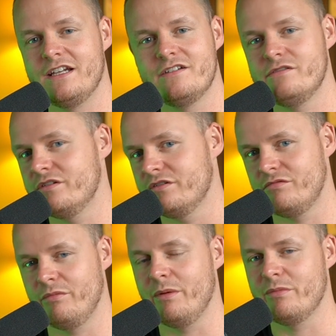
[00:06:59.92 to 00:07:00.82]
and then
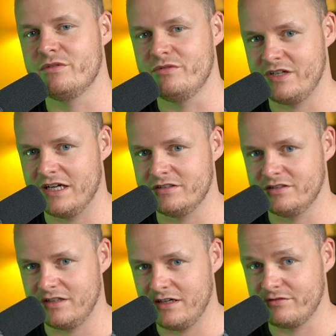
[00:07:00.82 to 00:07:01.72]
just remember to
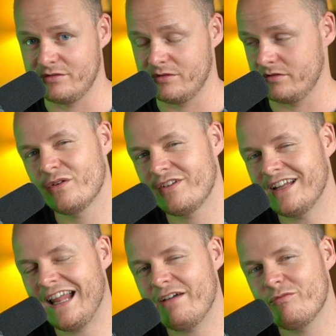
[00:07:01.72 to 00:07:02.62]
charge it afterward. So I
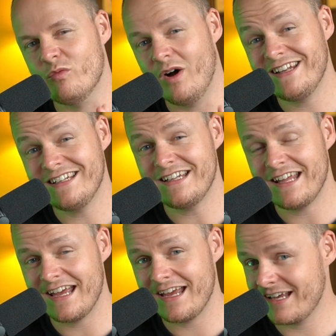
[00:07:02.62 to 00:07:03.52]
still have one
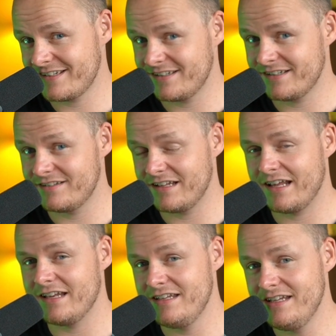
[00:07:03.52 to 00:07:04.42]
headset
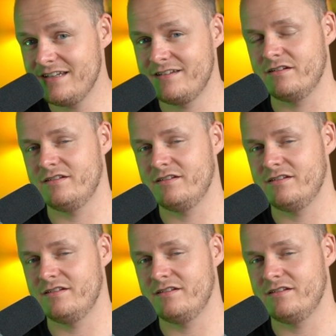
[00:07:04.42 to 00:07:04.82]
that I need to